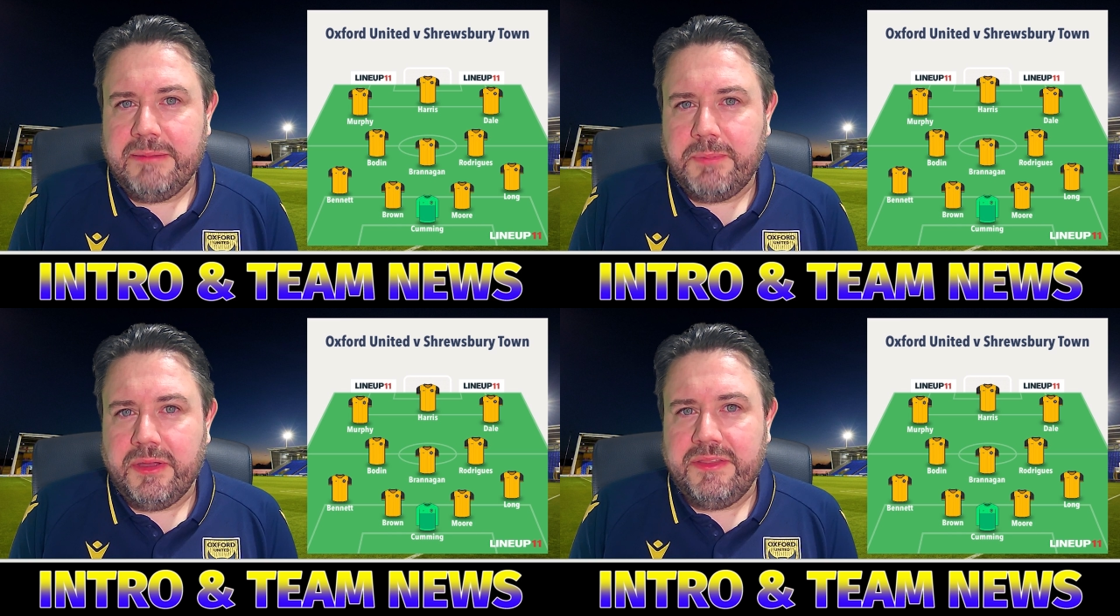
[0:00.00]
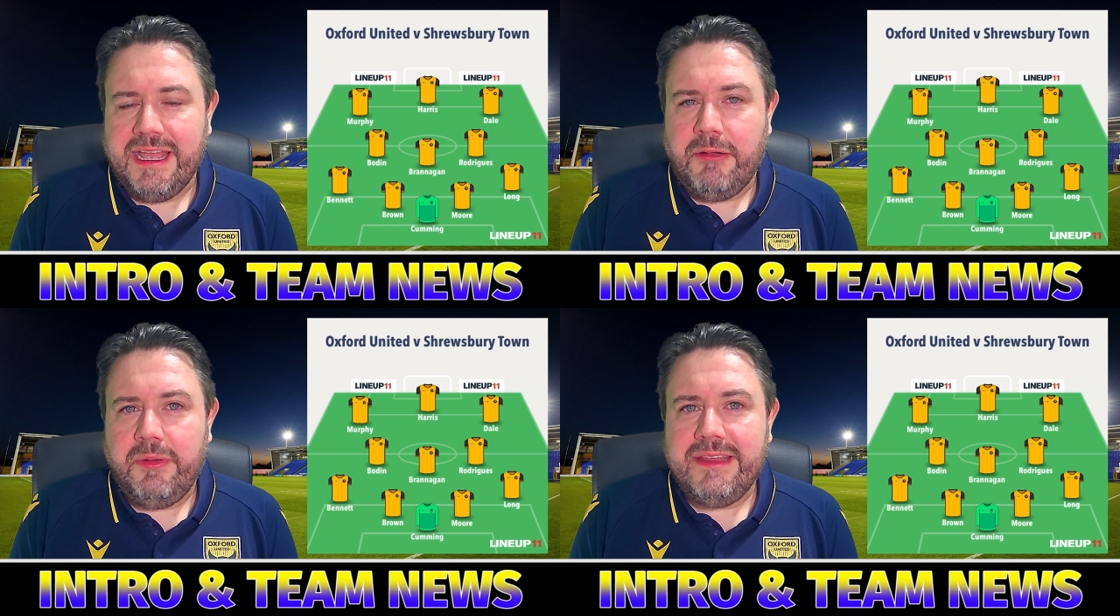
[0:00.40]
but
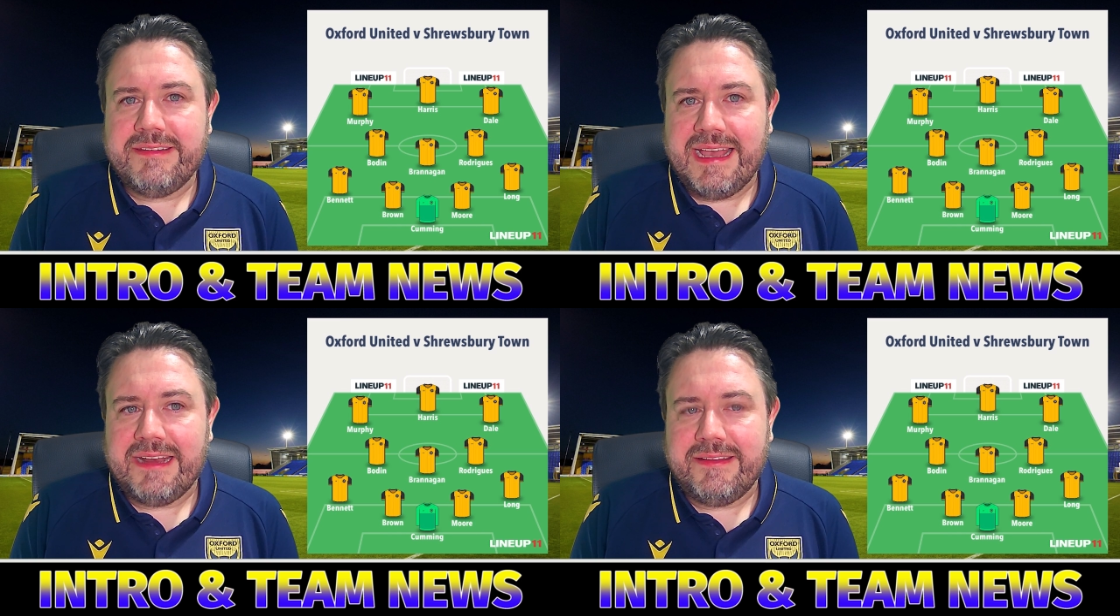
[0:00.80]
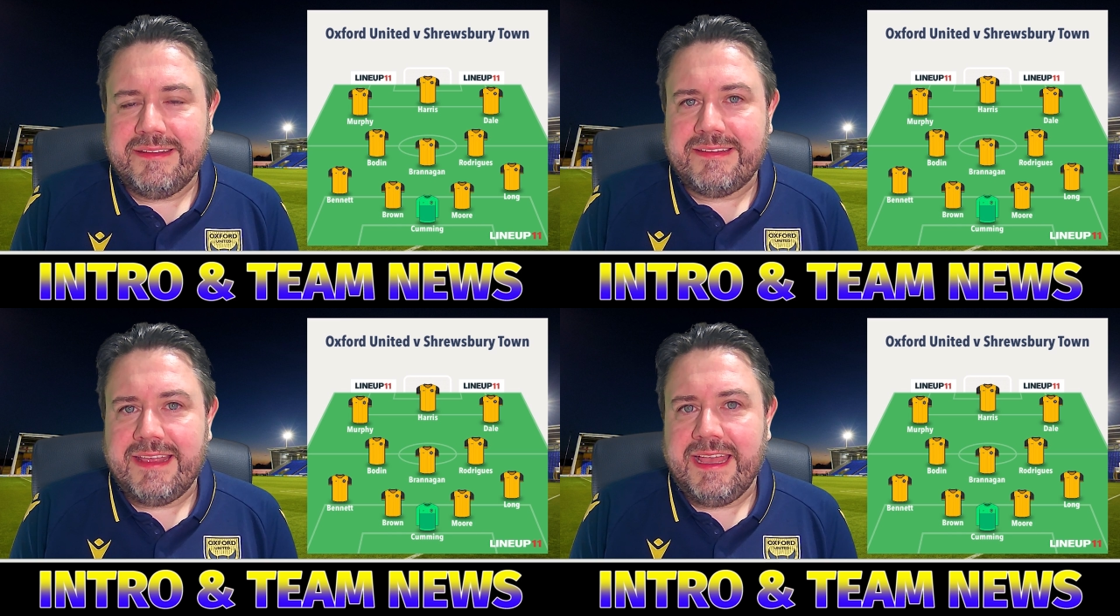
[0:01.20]
now he's out of
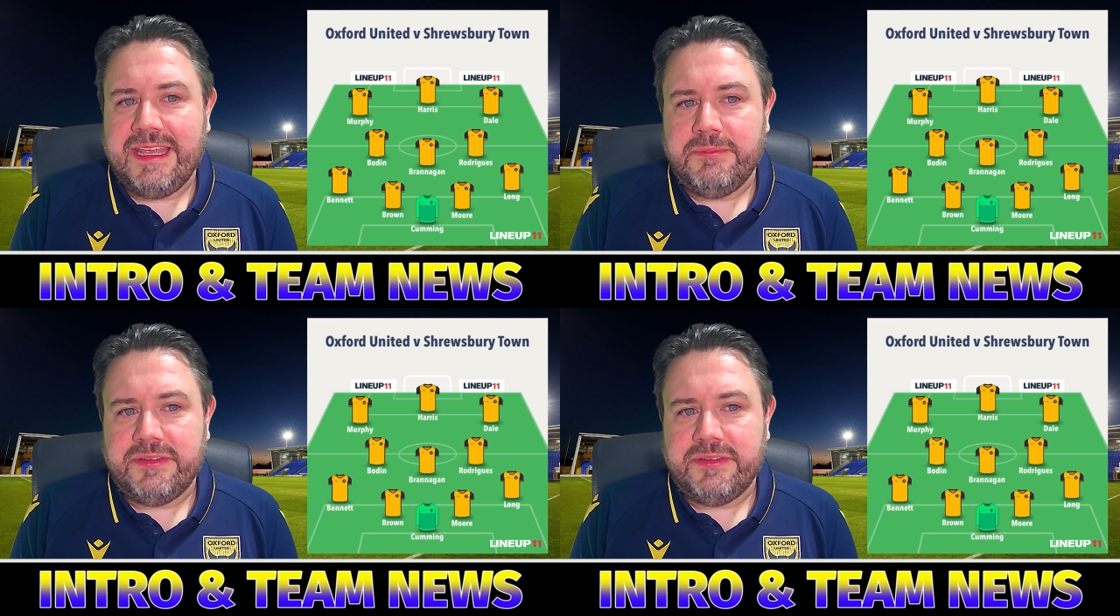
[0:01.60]
this game.